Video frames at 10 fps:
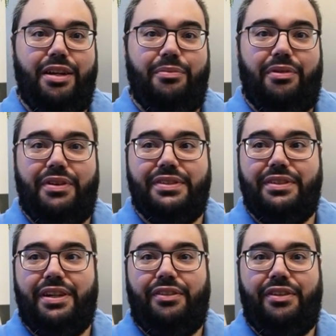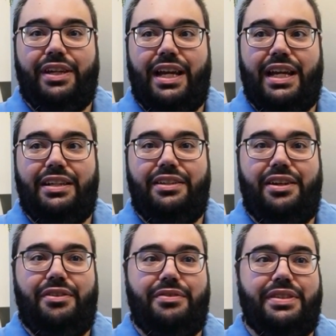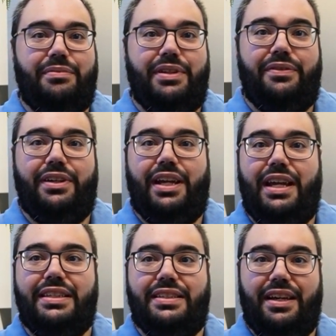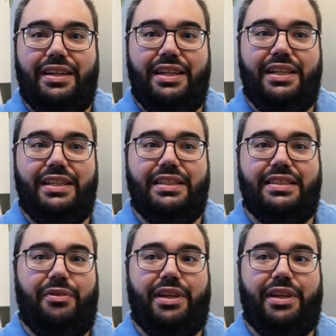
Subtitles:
We're also going to look at, some different case studies,